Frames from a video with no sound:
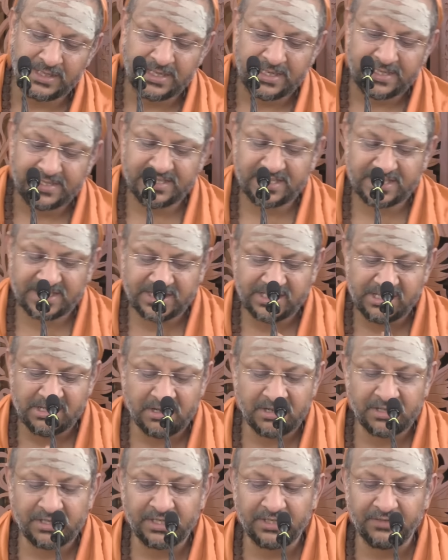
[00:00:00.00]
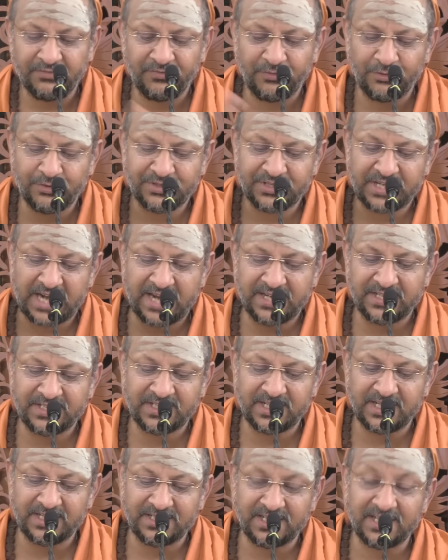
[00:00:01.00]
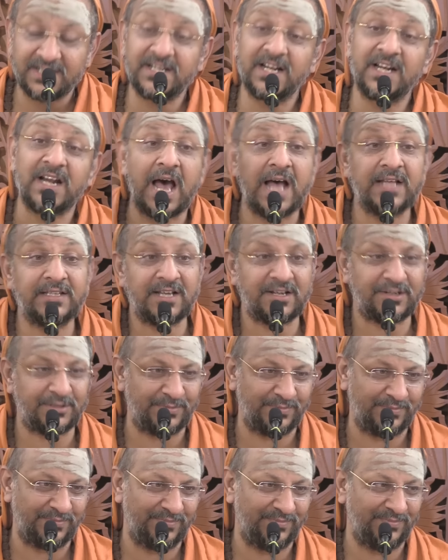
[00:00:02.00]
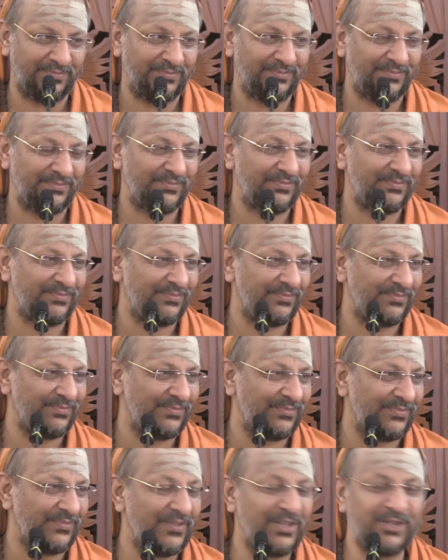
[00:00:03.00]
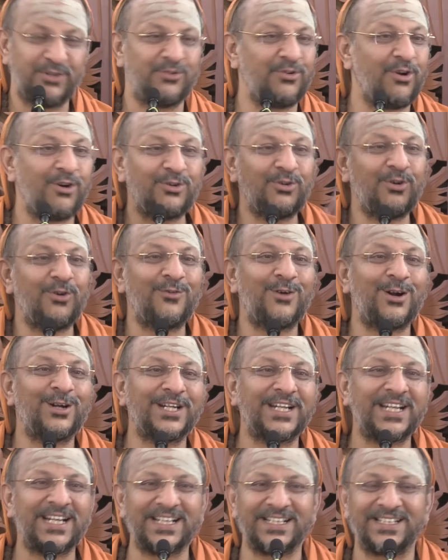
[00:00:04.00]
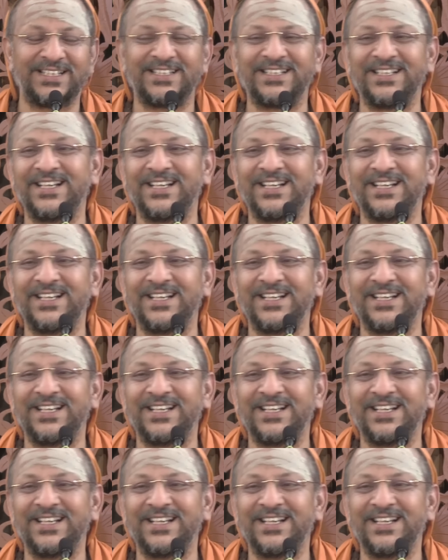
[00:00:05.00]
This yearning for transcendental other, you do not know what it is,